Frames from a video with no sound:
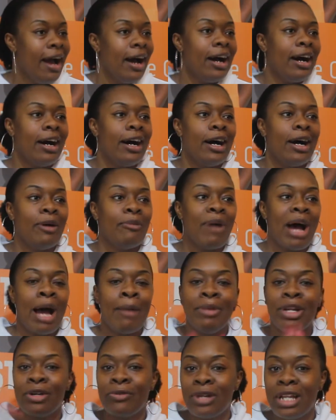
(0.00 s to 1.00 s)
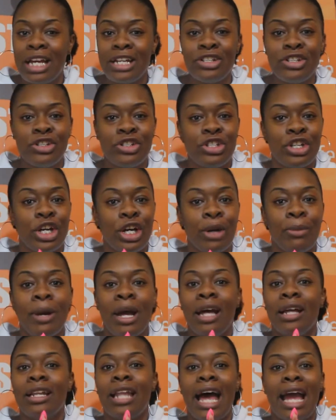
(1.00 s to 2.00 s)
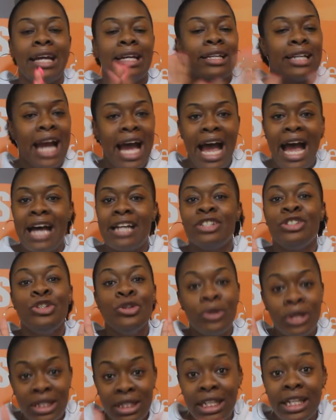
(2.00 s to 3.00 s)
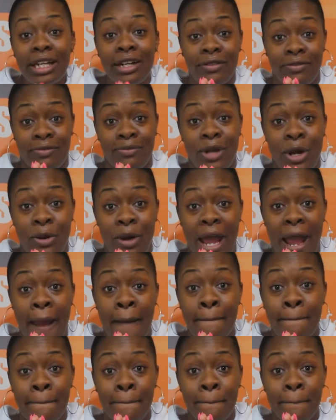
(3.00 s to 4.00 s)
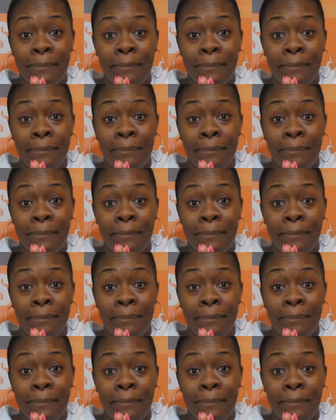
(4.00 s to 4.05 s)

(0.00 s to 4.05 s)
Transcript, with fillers: Um, I'm in a relationship. Like, guys, you can live. Okay?